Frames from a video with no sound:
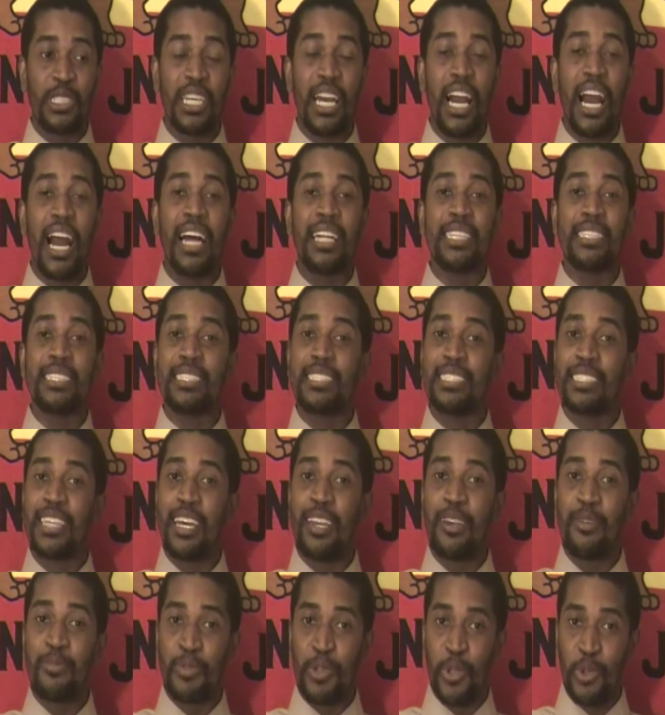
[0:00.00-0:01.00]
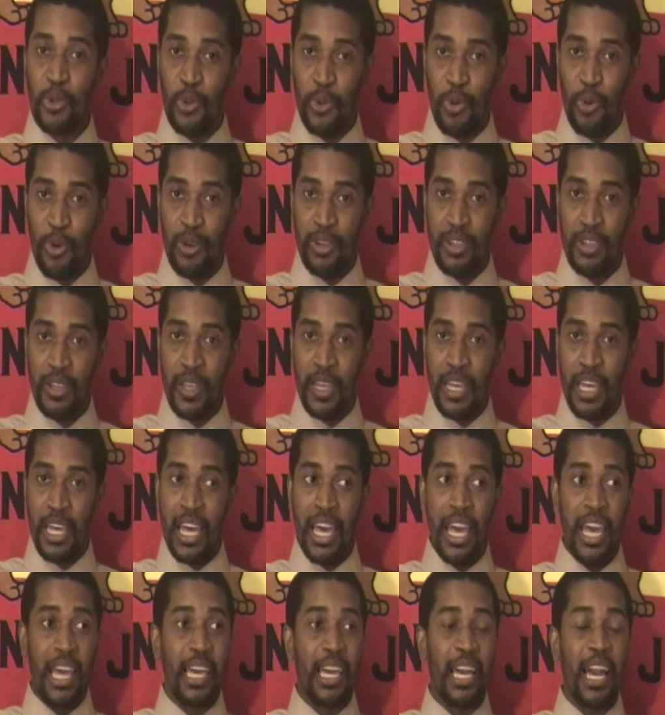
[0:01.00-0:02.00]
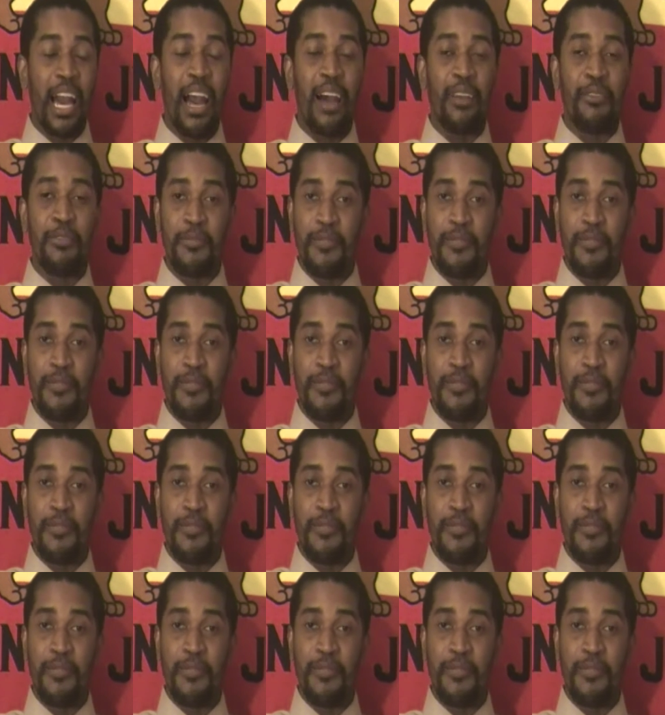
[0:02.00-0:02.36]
God set up the law, and God